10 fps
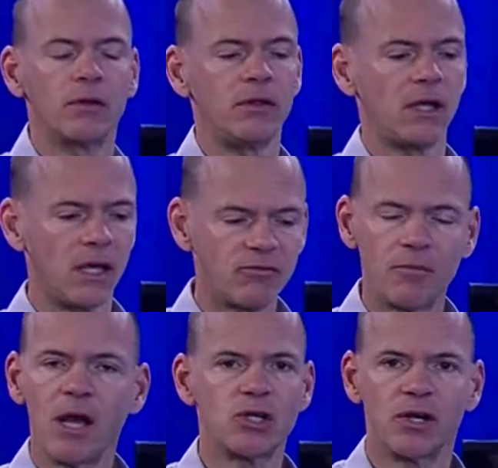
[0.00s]
the,
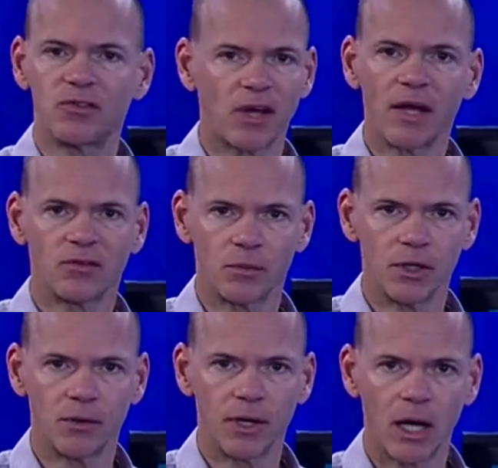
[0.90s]
information and science that we
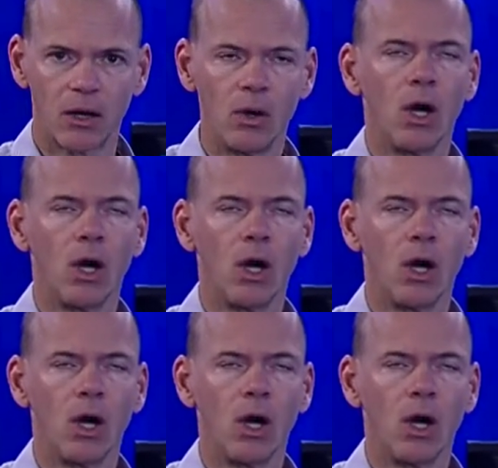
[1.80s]
know now,